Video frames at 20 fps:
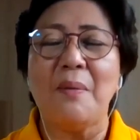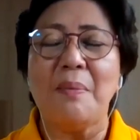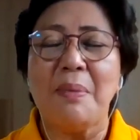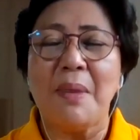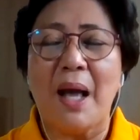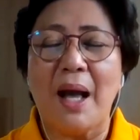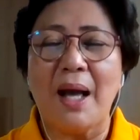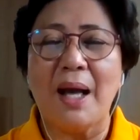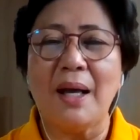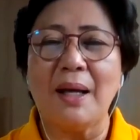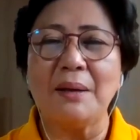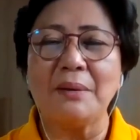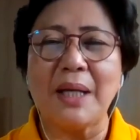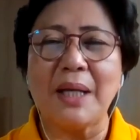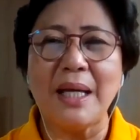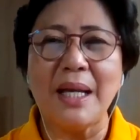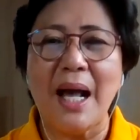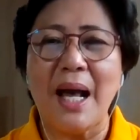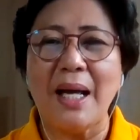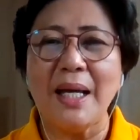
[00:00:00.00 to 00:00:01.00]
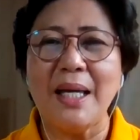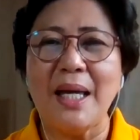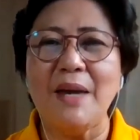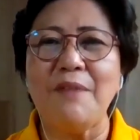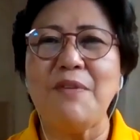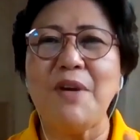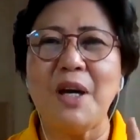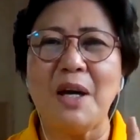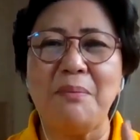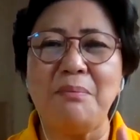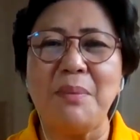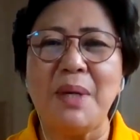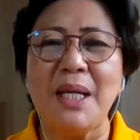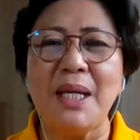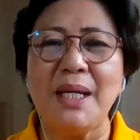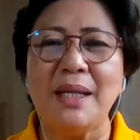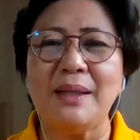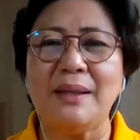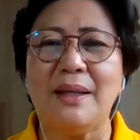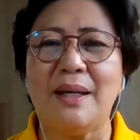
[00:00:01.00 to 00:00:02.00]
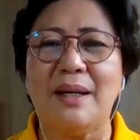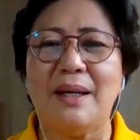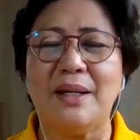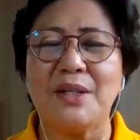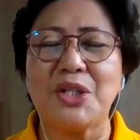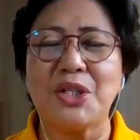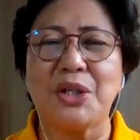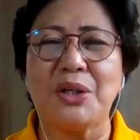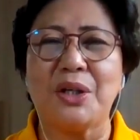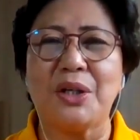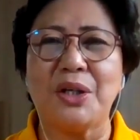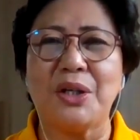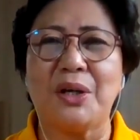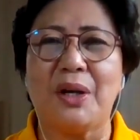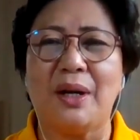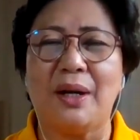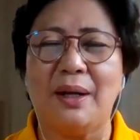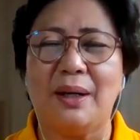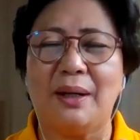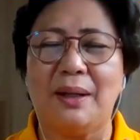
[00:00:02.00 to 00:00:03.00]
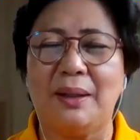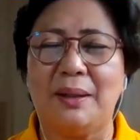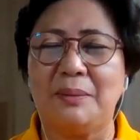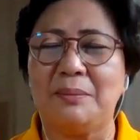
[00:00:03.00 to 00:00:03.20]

Now, can I give you a minute, Sir